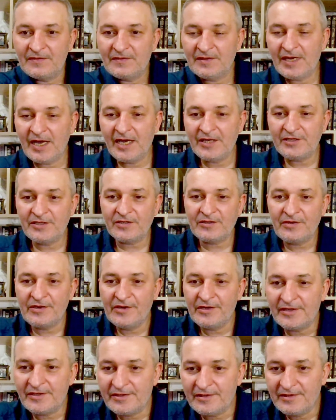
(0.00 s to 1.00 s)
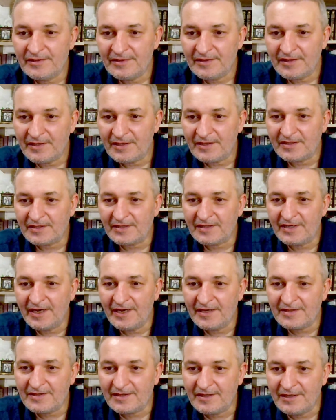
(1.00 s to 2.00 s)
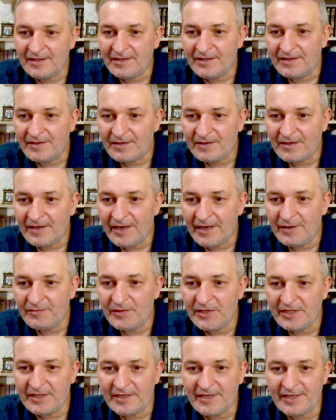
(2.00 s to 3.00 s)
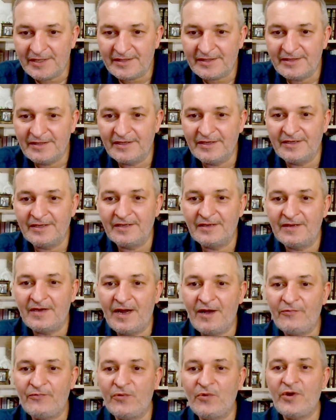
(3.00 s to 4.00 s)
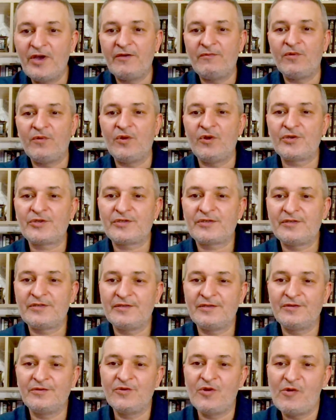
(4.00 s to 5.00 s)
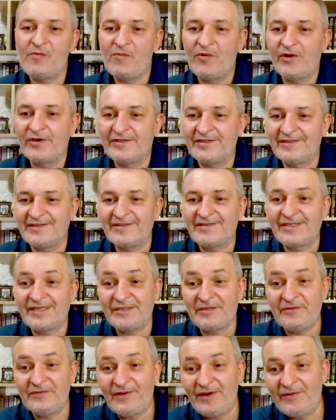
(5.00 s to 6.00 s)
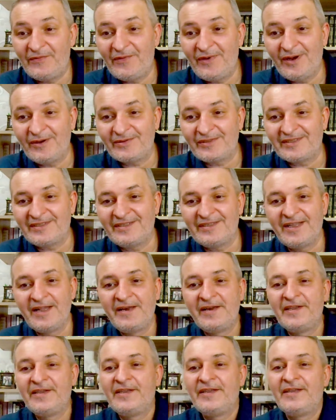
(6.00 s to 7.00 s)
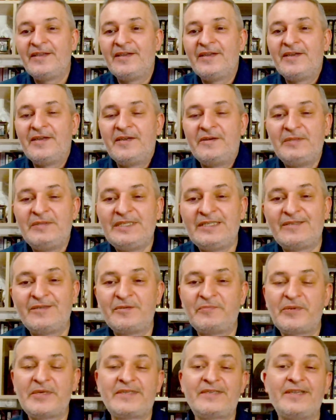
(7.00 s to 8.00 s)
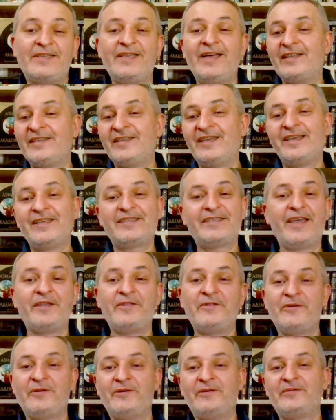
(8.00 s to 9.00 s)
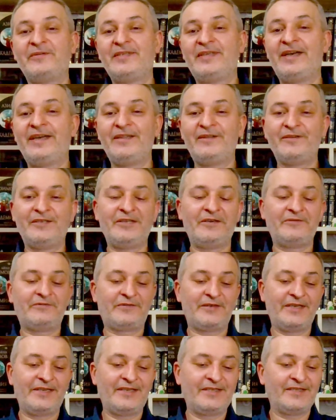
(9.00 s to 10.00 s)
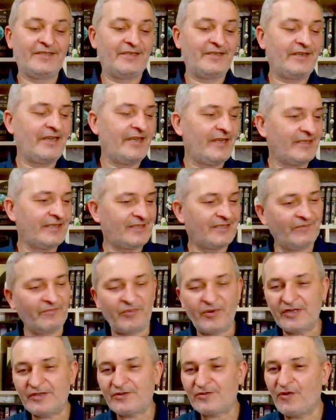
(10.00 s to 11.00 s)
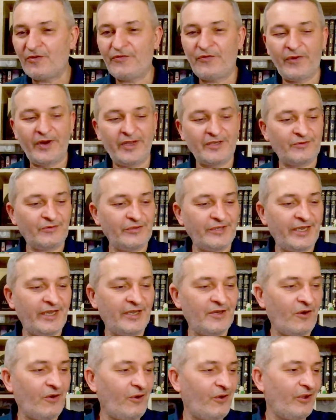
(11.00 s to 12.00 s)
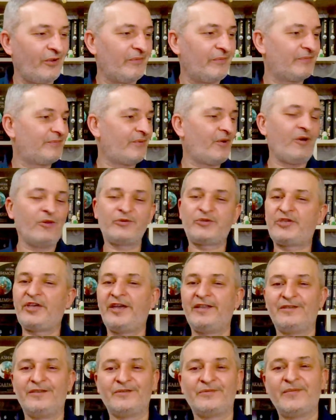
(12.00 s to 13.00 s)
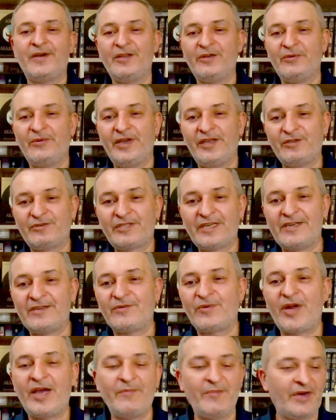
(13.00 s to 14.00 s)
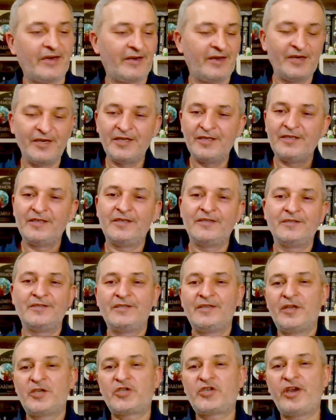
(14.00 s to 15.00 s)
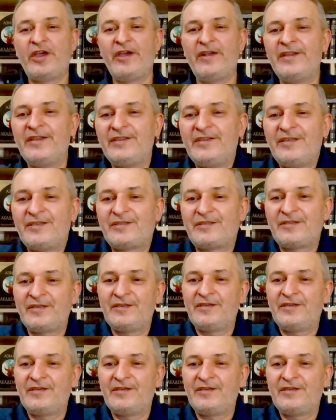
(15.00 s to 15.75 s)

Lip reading: I just heard Zelensky claiming that the AFU have lost no more than 31,000 military personnel. Yes, I know, dear friend. He had some press conference today. All channels, by the way, in Telegram are sharing this